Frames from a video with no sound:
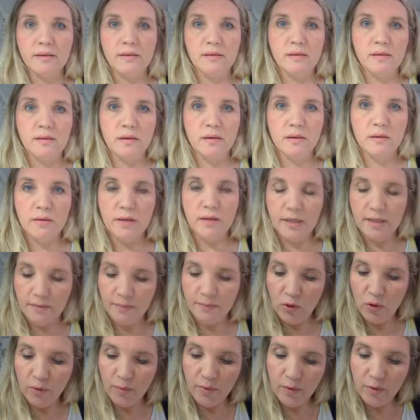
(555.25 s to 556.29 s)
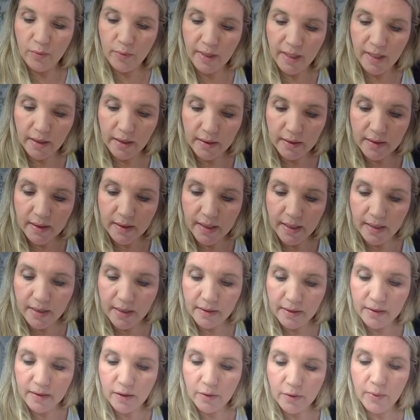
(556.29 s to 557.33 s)
So let's pop the wings in.
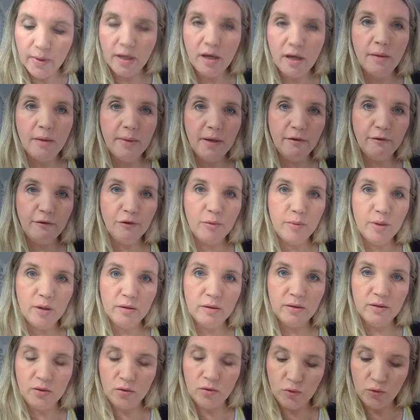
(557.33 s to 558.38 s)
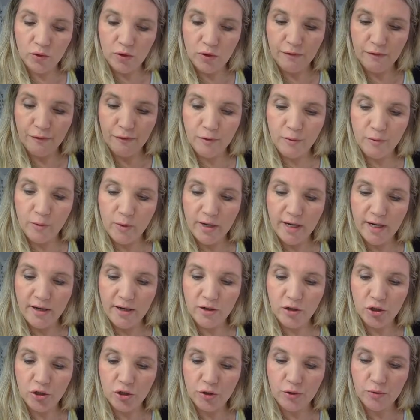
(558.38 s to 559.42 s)
So we're coming from sort of from where
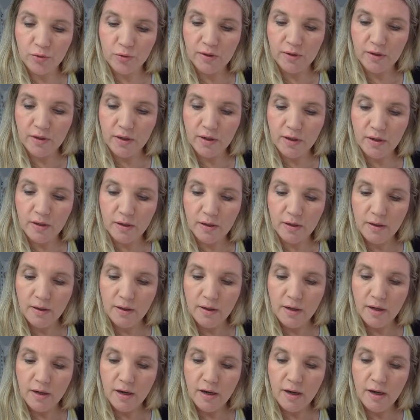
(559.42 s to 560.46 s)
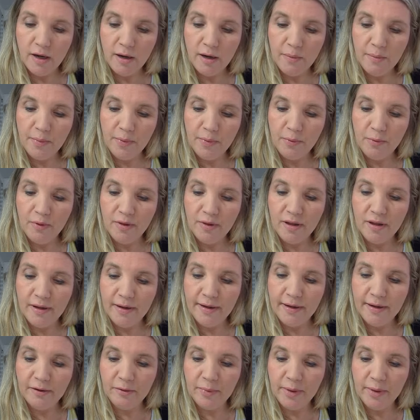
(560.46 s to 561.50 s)
her shoulders are, up with a
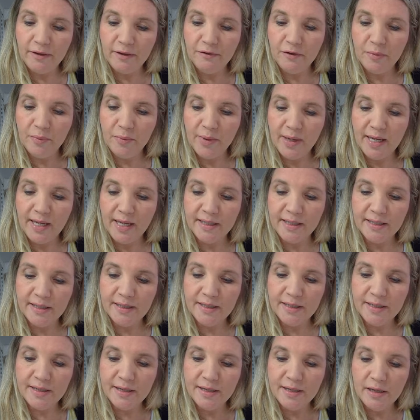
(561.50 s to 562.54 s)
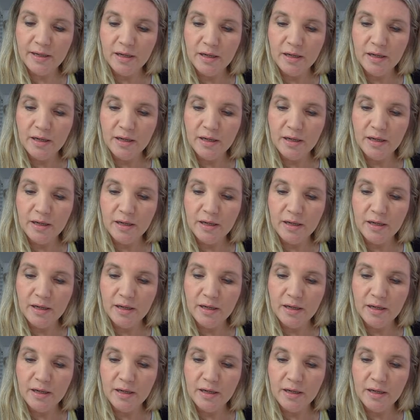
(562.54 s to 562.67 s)
little bit of a bend.